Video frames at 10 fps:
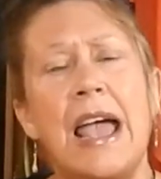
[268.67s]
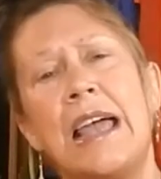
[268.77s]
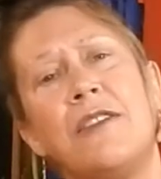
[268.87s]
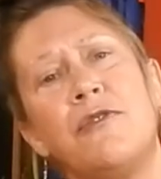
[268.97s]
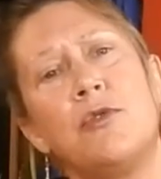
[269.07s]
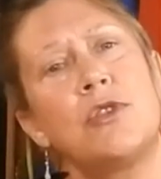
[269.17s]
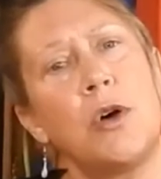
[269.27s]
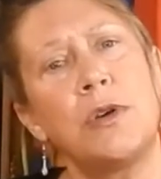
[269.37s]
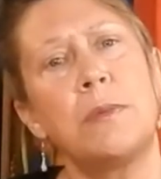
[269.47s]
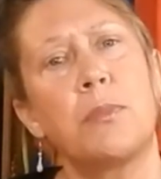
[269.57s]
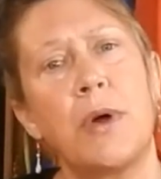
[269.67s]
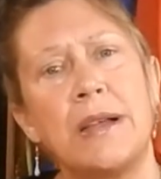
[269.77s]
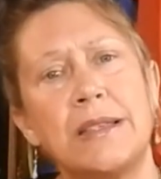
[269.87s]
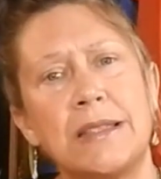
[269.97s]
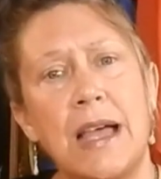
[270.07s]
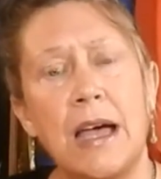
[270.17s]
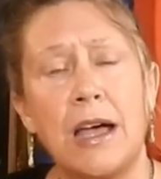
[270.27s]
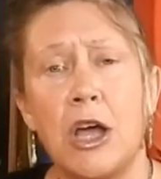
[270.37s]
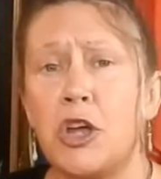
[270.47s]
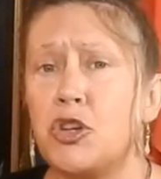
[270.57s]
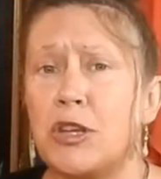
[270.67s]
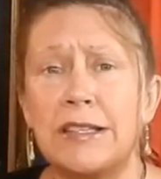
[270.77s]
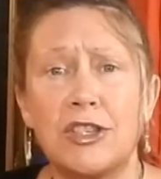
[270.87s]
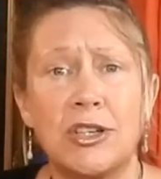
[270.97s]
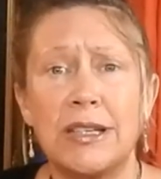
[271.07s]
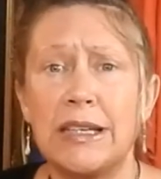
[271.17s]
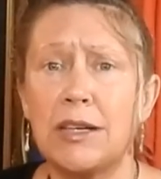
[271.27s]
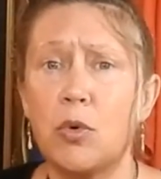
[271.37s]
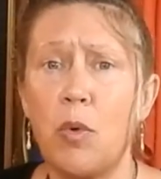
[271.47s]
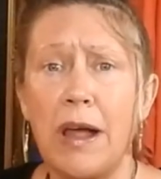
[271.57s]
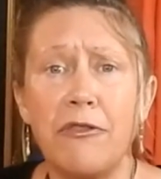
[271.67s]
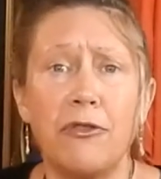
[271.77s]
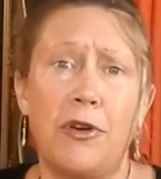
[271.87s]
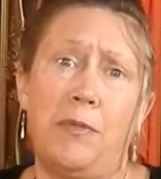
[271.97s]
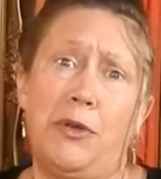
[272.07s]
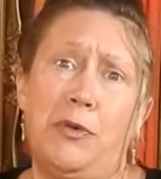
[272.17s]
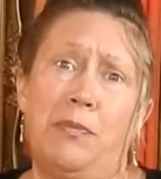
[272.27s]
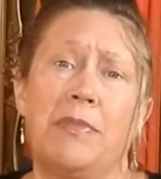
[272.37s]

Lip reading: And if you don't embrace that, it's going to get away from you.